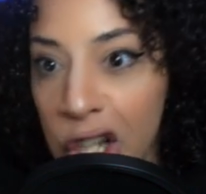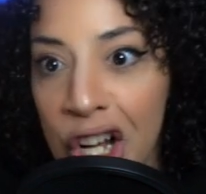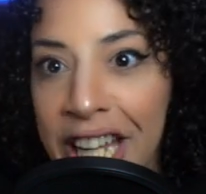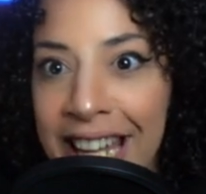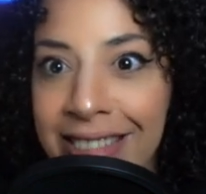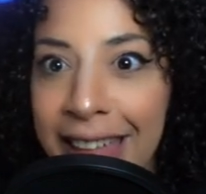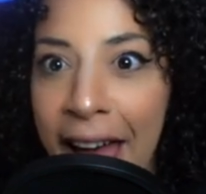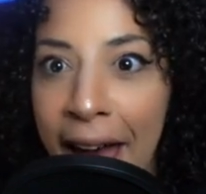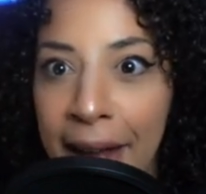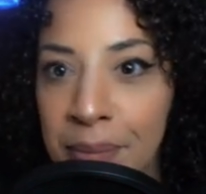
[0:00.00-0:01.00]
look at
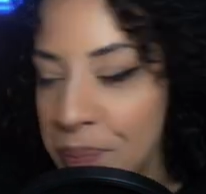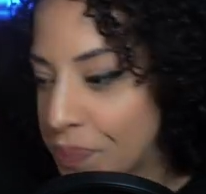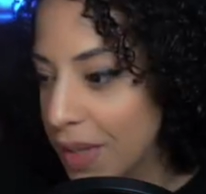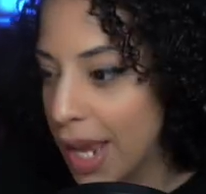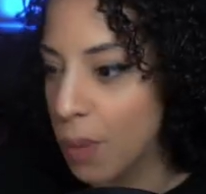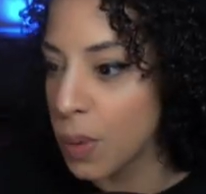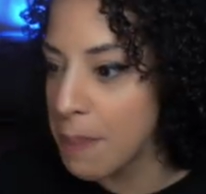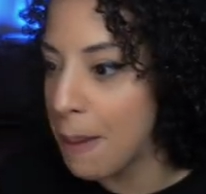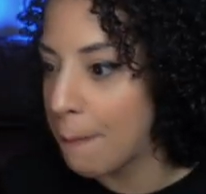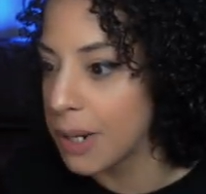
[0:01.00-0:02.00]
that. It
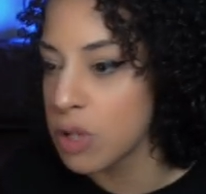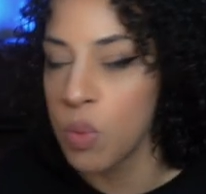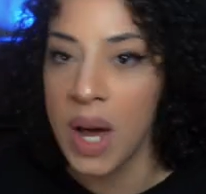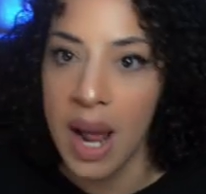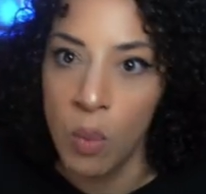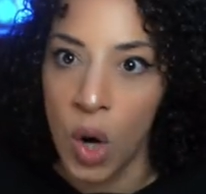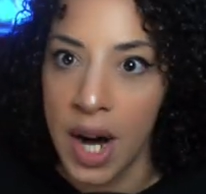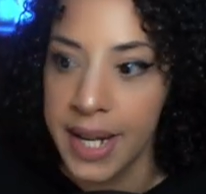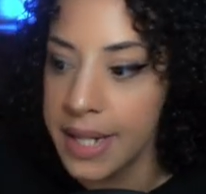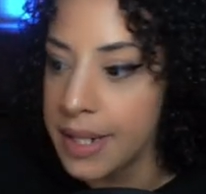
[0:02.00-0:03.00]
remembers what I
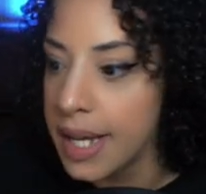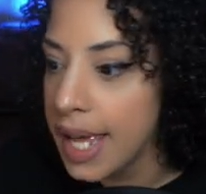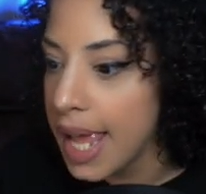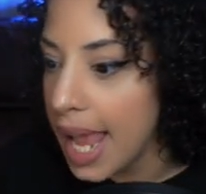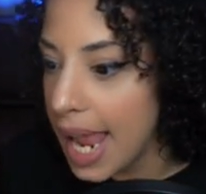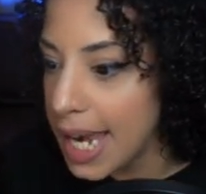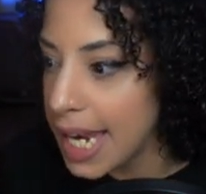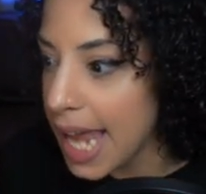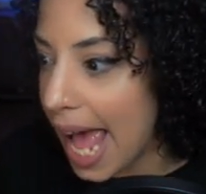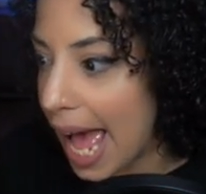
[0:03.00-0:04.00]
wanted and
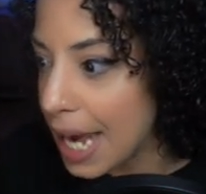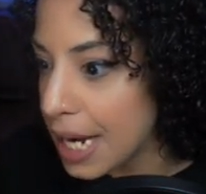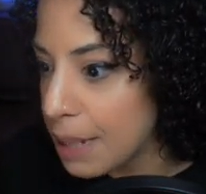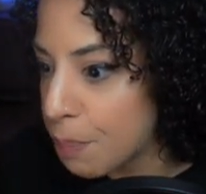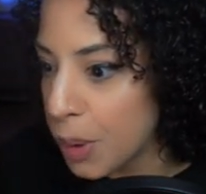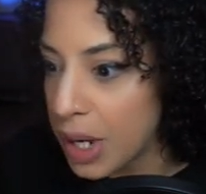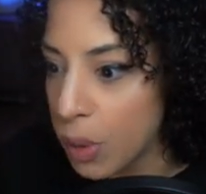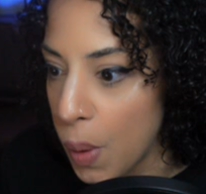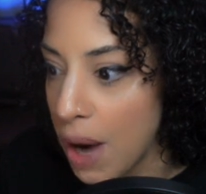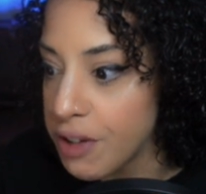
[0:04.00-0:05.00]
it added
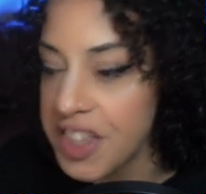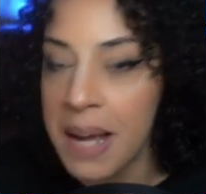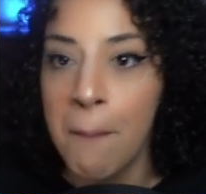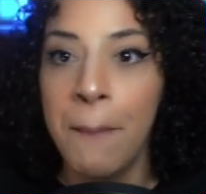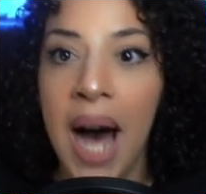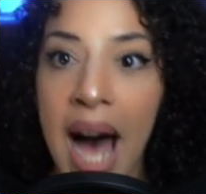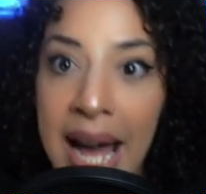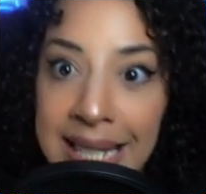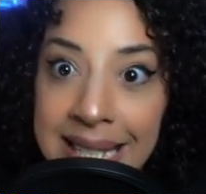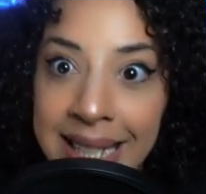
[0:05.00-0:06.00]
everything,
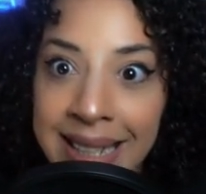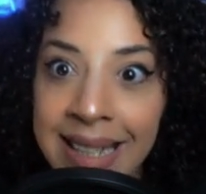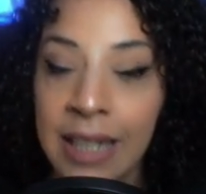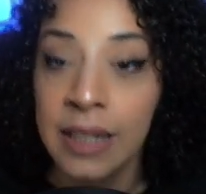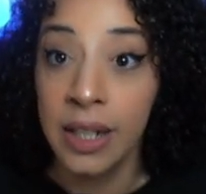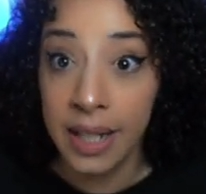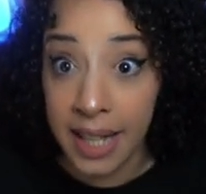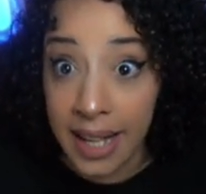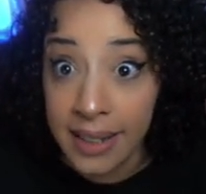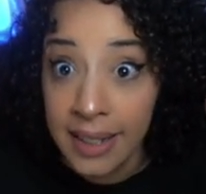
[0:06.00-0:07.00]
but look at
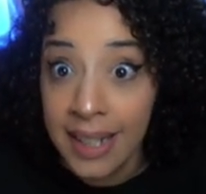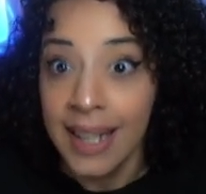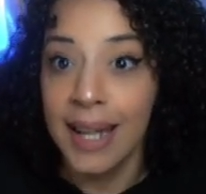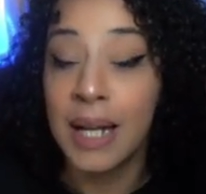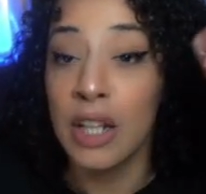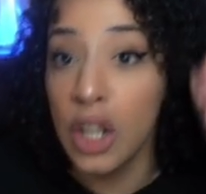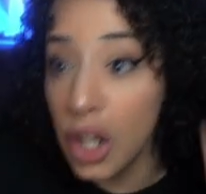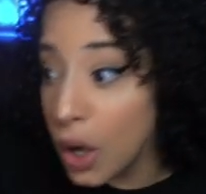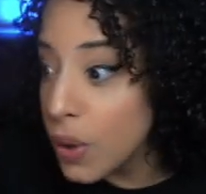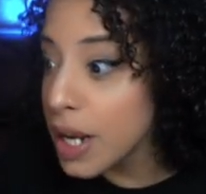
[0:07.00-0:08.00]
that. It
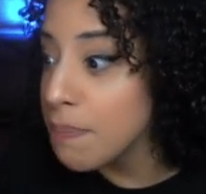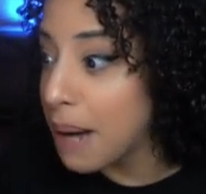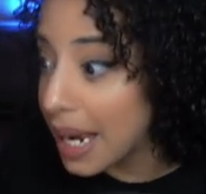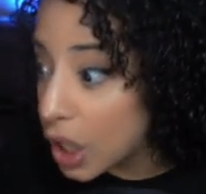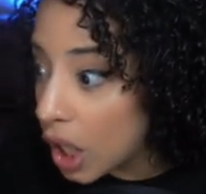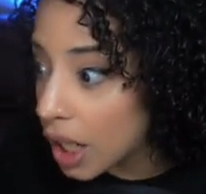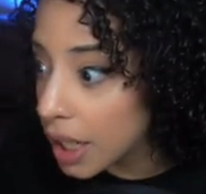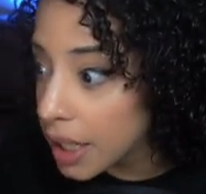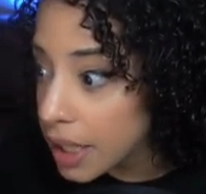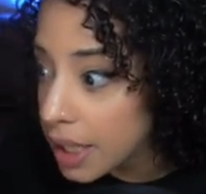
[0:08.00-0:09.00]
loaded my
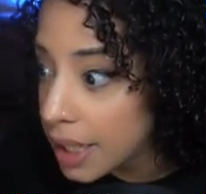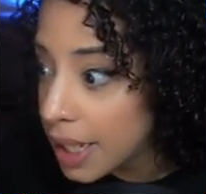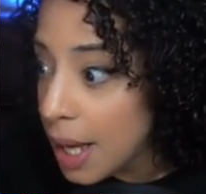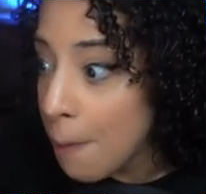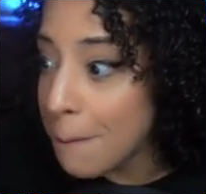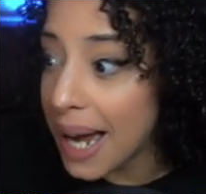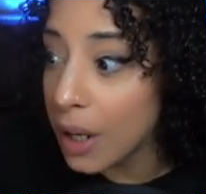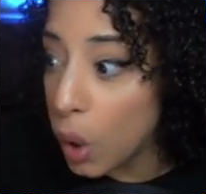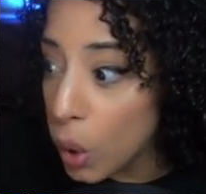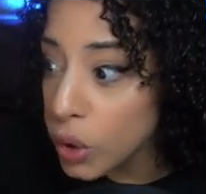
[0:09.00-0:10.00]
cart, my
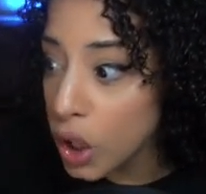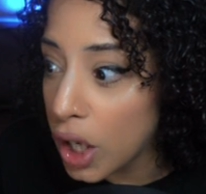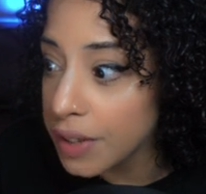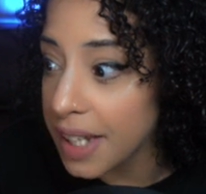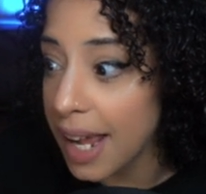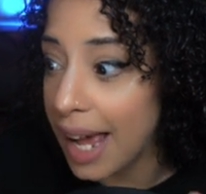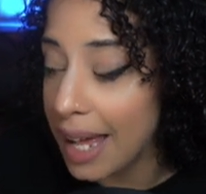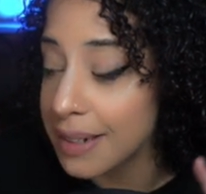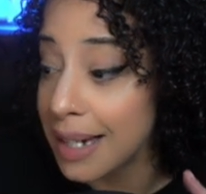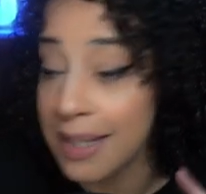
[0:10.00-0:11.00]
old cart that I
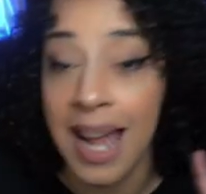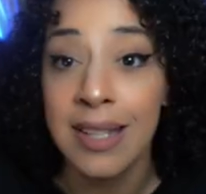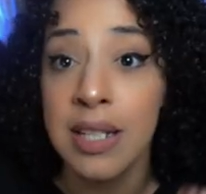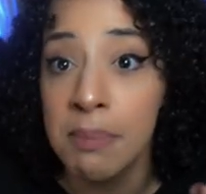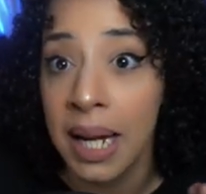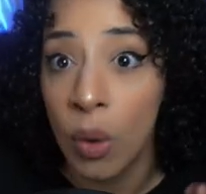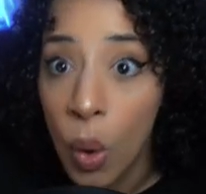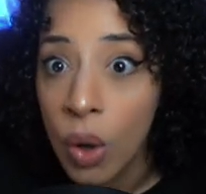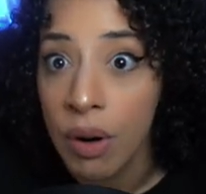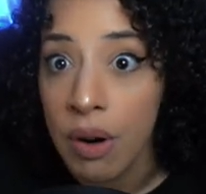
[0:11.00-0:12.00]
had attached to my
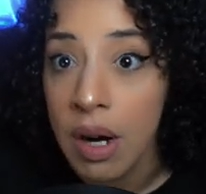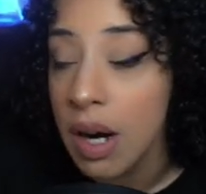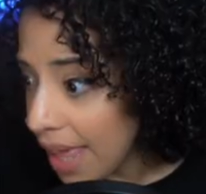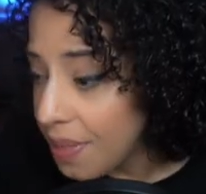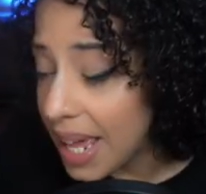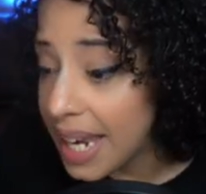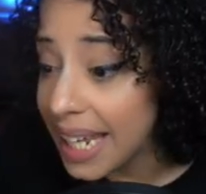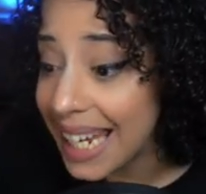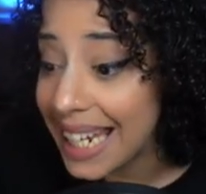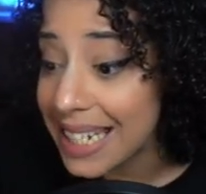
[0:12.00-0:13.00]
order, and then
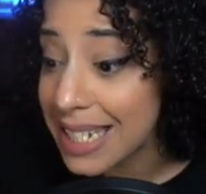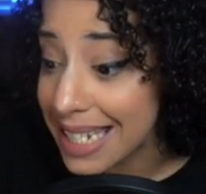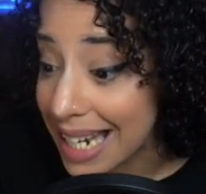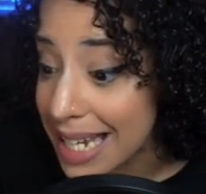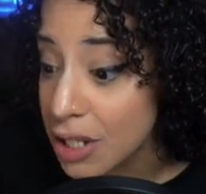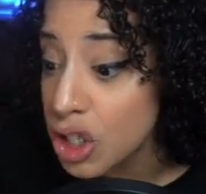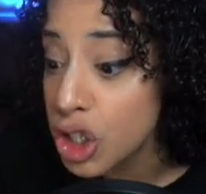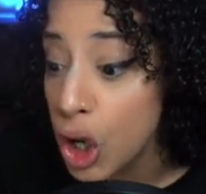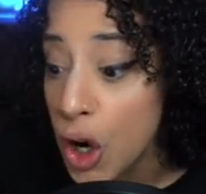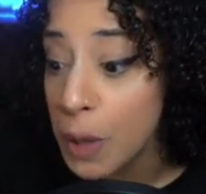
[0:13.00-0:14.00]
it just
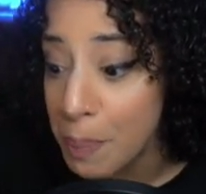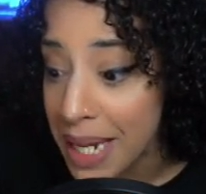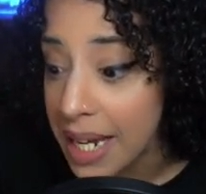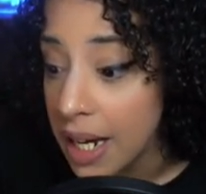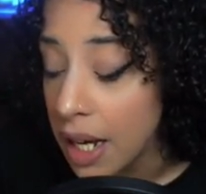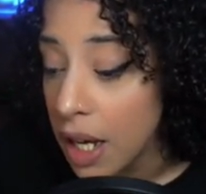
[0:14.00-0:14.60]
took me